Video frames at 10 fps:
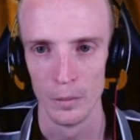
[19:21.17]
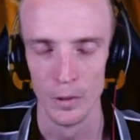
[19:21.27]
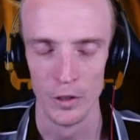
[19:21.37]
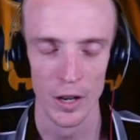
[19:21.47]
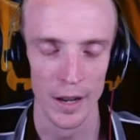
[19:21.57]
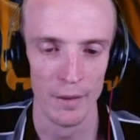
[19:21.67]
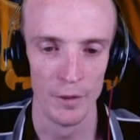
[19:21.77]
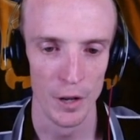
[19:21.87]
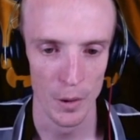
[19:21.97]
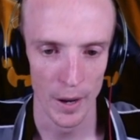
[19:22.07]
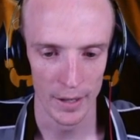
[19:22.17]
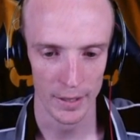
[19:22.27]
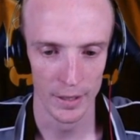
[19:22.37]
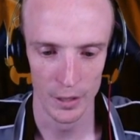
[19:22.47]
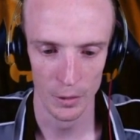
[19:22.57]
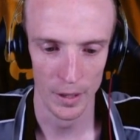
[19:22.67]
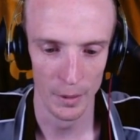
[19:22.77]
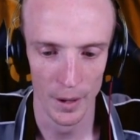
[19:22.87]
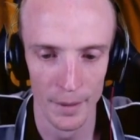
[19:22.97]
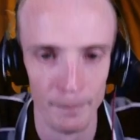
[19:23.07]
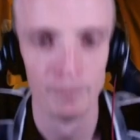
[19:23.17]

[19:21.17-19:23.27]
Which I have no access to anyway.